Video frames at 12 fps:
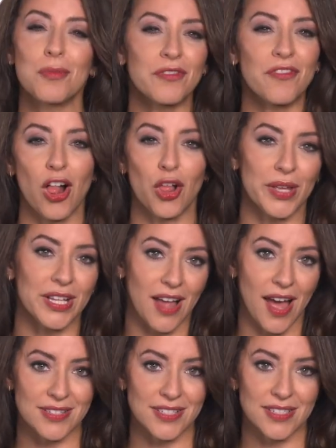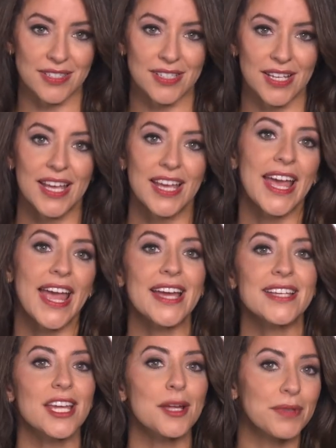the following classes:
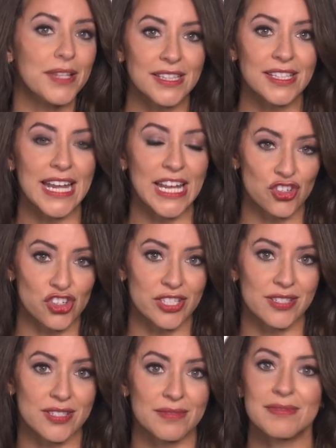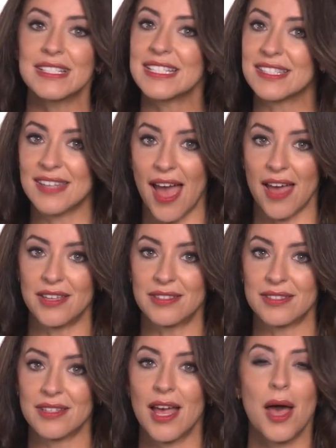antiplatelet agents,
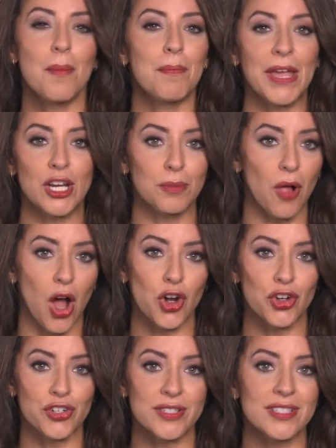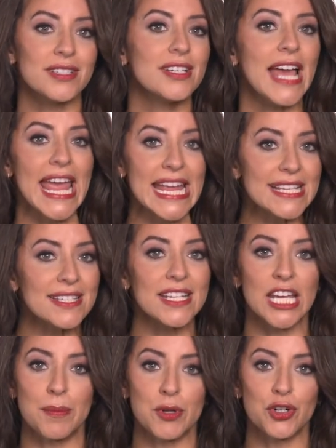statins, beta blockers, ACE
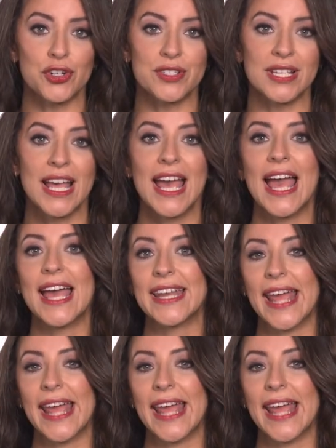inhibitors, and